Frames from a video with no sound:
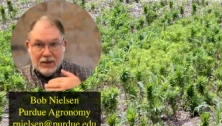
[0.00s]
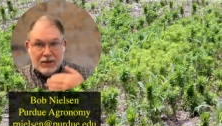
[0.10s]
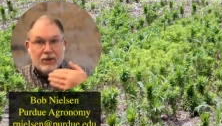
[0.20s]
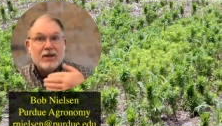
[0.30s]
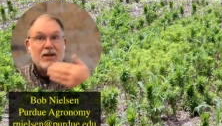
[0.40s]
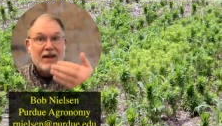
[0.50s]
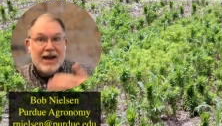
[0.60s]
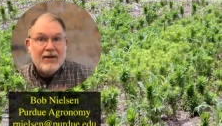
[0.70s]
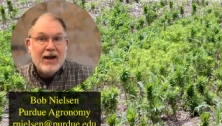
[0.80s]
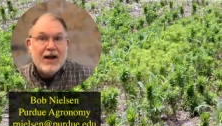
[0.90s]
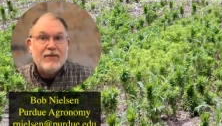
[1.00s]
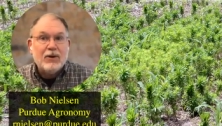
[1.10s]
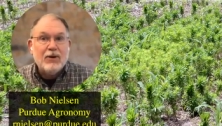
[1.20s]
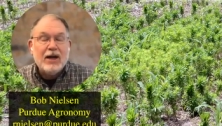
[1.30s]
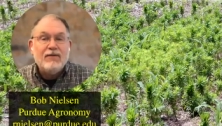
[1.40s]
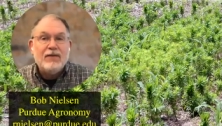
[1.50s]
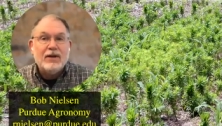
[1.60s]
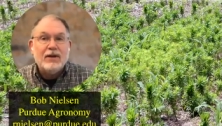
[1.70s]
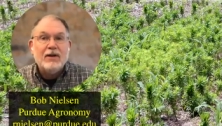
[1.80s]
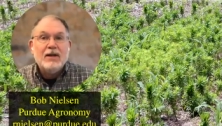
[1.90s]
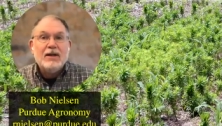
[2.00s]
during the latter half of grain fill